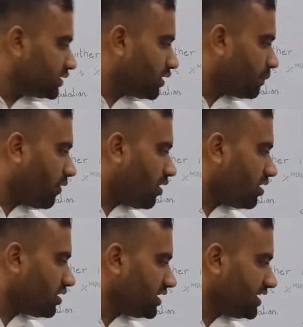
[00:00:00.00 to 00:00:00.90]
the
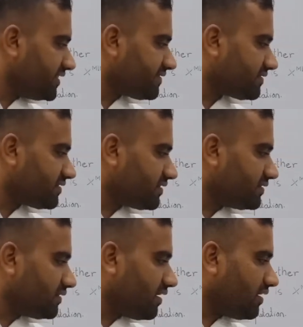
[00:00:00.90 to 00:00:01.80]
bar is
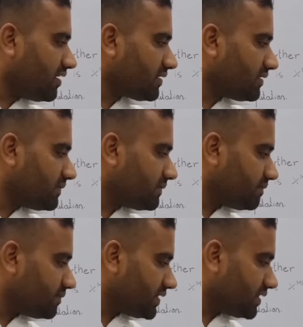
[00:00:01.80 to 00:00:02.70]
not
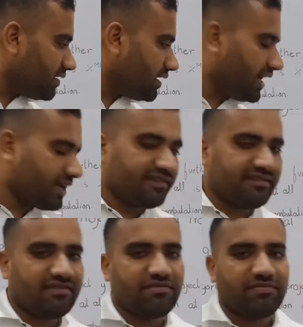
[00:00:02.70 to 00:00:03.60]
the
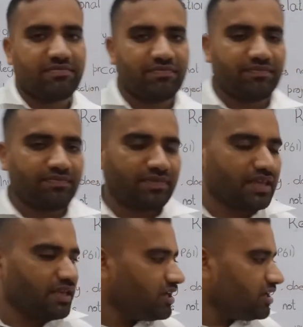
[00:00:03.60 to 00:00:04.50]
X.
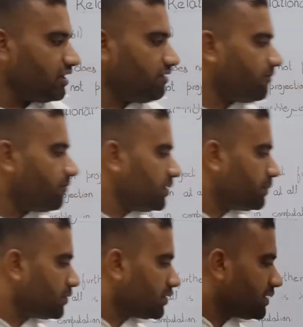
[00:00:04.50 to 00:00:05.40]
If we
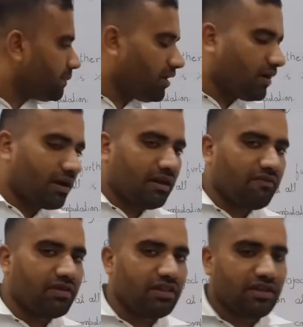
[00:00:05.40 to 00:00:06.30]
put the bar
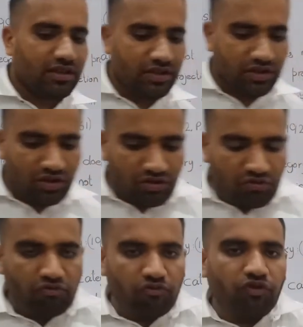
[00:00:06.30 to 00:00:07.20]
level,
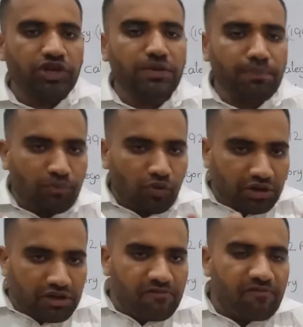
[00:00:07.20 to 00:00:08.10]
we
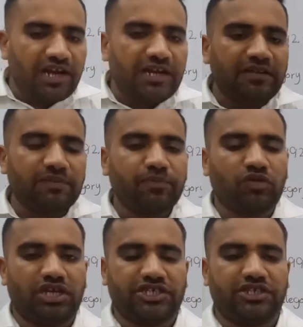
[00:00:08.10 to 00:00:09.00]
modified the
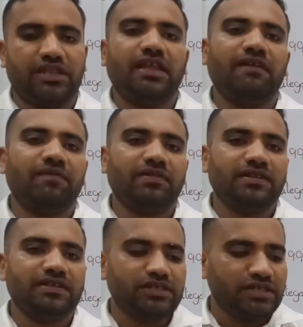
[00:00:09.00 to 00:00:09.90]
projection level.
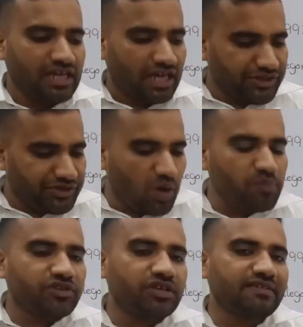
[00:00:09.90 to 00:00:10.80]
And
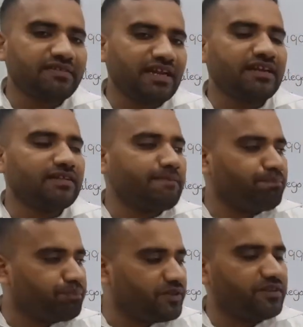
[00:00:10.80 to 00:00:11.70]
Chomsky
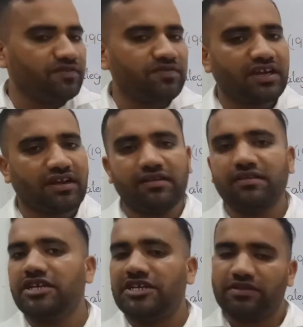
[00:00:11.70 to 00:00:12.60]
said this is the
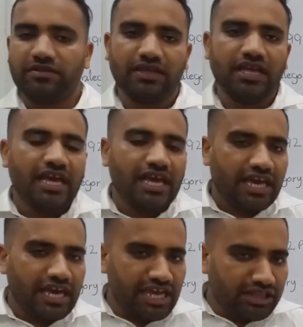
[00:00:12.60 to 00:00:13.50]
condition,
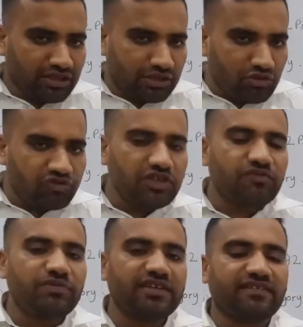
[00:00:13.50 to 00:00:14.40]

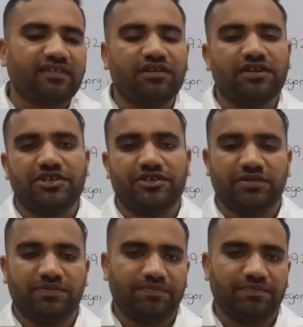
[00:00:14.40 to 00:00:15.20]
inclusiveness condition.